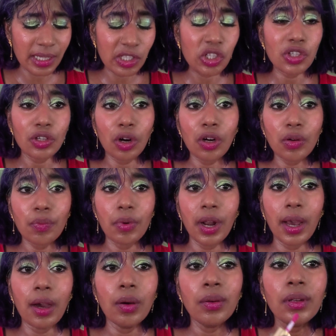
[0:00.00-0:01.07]
It's dark
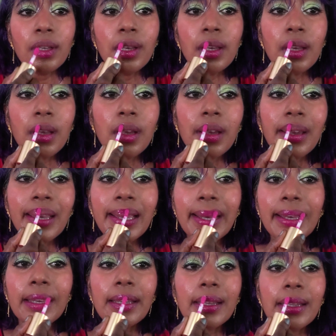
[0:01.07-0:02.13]
brown,
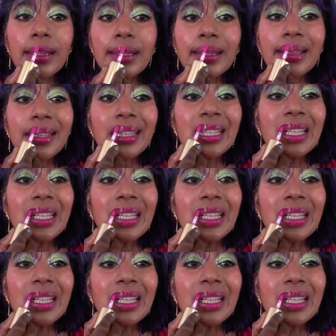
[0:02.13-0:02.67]
and